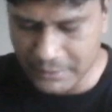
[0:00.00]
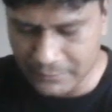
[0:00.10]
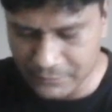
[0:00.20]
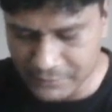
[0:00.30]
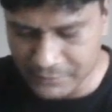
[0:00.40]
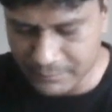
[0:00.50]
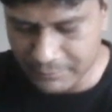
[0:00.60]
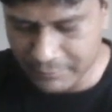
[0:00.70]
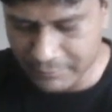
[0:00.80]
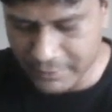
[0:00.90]
to
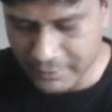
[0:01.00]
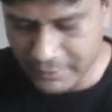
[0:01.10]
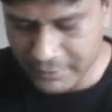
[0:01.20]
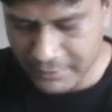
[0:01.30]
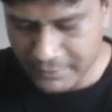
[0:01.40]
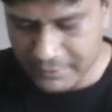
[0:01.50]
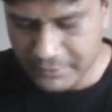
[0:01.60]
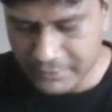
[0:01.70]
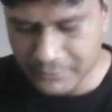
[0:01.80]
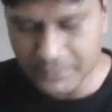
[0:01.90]
simplify
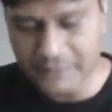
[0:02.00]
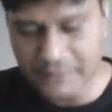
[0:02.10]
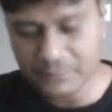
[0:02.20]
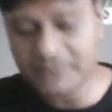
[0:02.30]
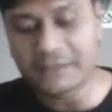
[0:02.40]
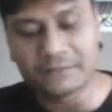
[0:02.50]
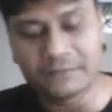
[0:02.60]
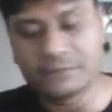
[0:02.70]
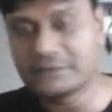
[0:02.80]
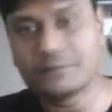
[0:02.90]
the drawing, and
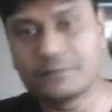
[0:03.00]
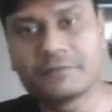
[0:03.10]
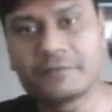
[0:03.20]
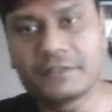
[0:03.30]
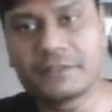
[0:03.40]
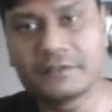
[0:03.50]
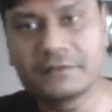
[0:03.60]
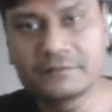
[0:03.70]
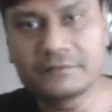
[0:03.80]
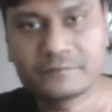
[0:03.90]
we simplified it.